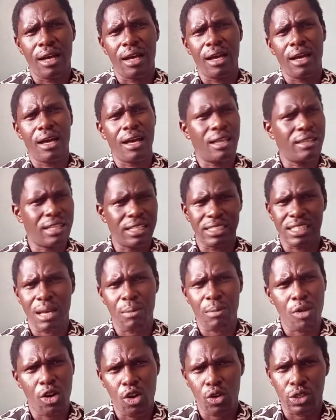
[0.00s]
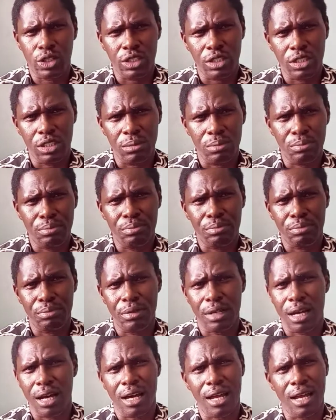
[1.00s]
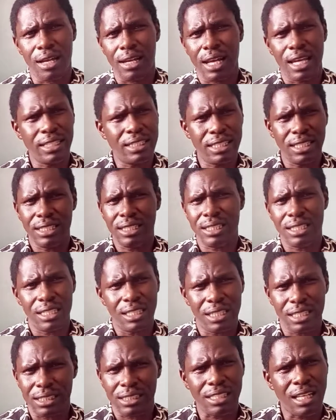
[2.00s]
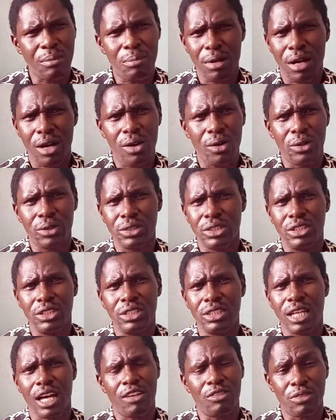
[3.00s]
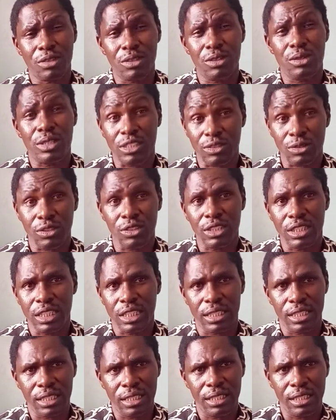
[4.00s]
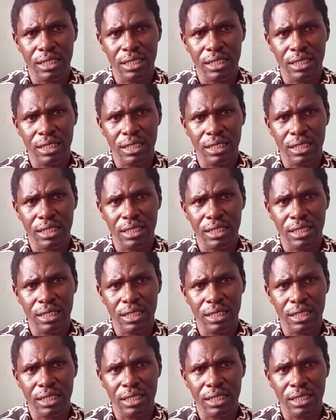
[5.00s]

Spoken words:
and the Sabaot. Largely, Sabaot have always voted